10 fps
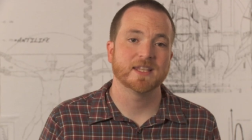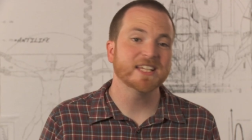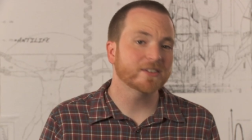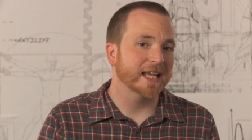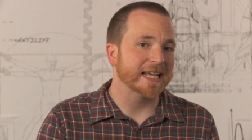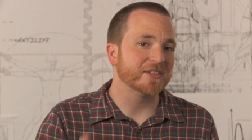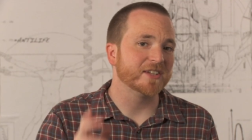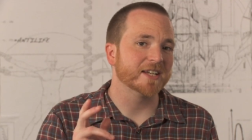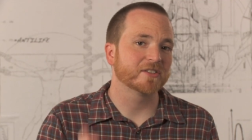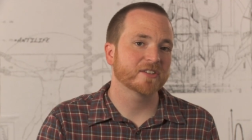These ladies
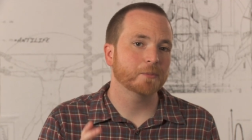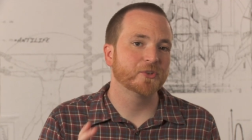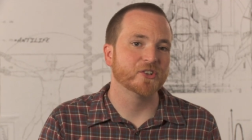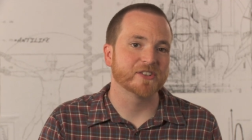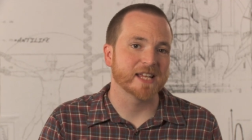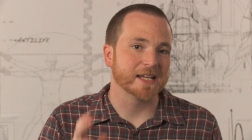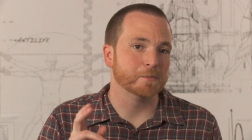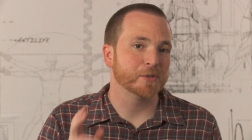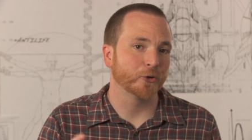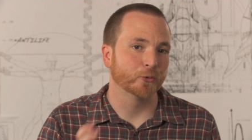need a substance they
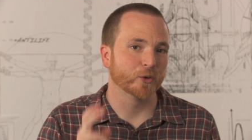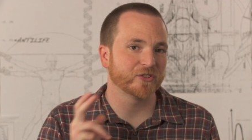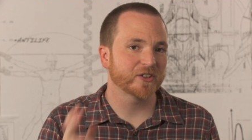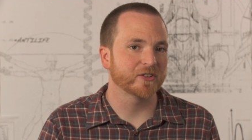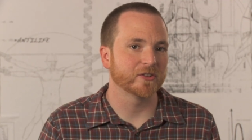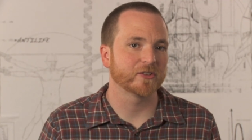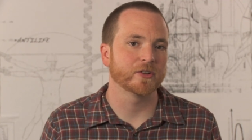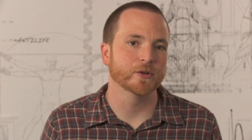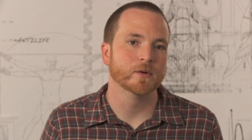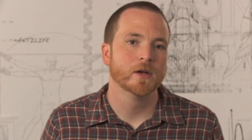can build a resistance
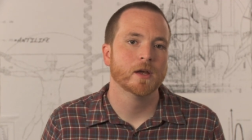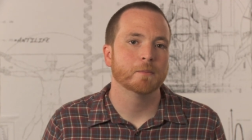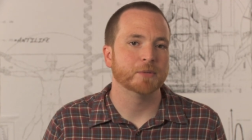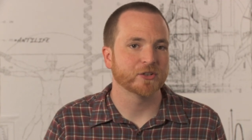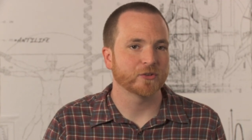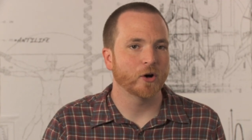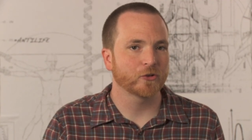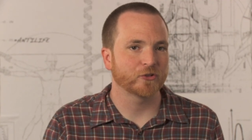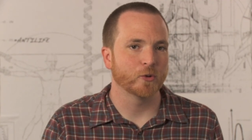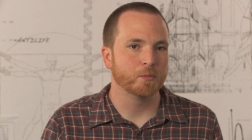to, but is
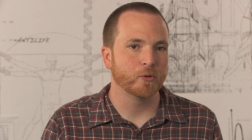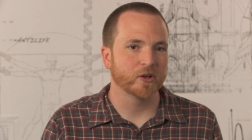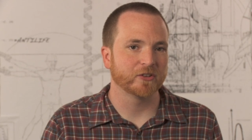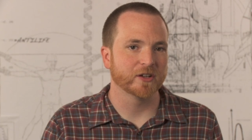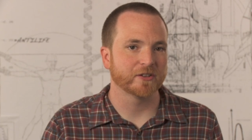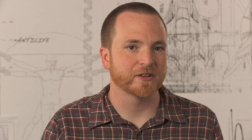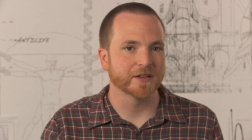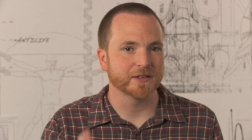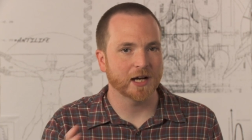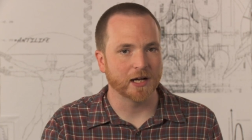also poisonous to
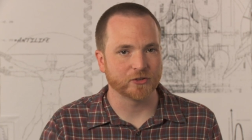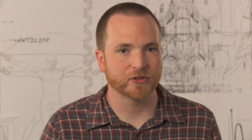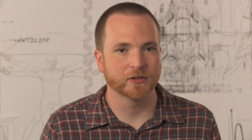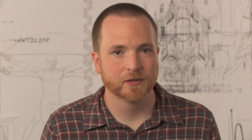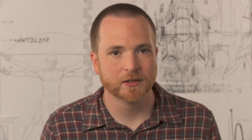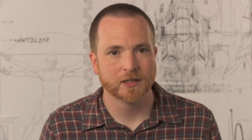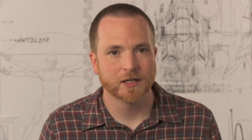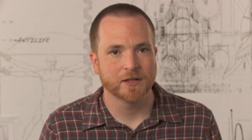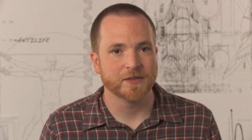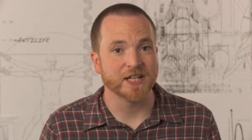the touch.
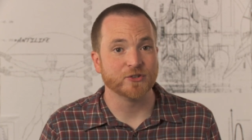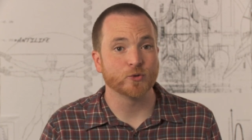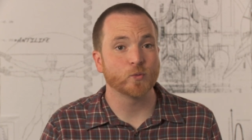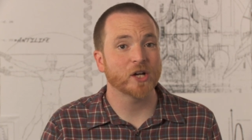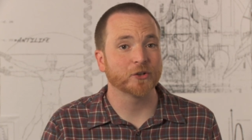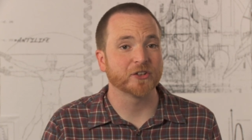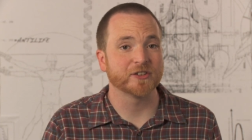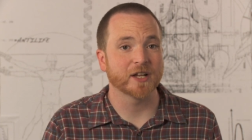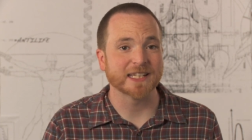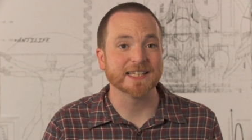They'd do well to
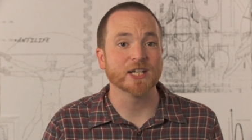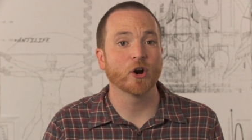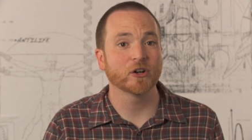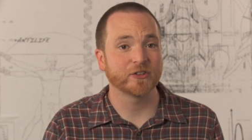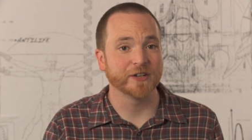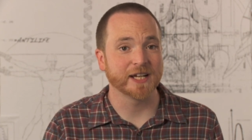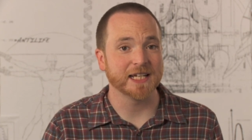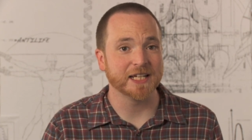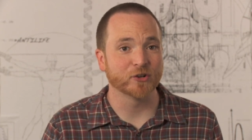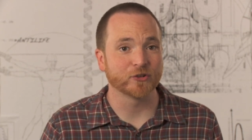study the arsenic
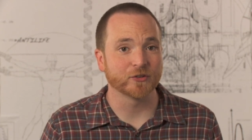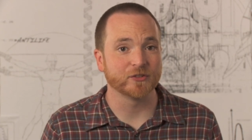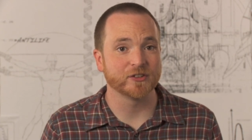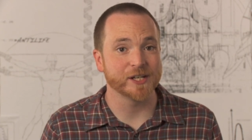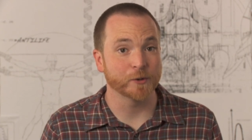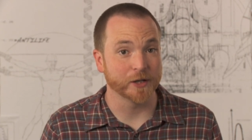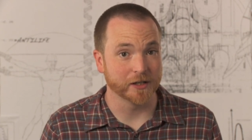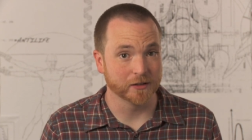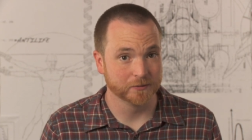eaters of Styria.